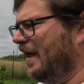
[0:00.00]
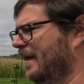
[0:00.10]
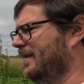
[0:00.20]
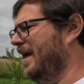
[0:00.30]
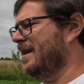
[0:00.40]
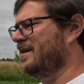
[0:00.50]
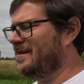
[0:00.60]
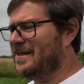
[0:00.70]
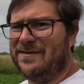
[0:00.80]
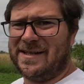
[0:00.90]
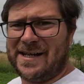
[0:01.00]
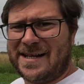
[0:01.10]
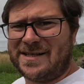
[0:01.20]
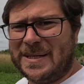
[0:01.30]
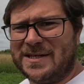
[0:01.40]
And then just after
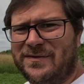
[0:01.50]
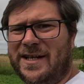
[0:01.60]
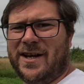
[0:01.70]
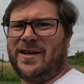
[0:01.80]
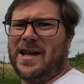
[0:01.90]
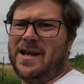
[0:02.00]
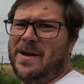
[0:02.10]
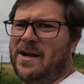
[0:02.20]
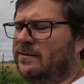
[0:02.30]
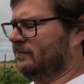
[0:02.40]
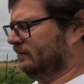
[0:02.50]
last week's video came out,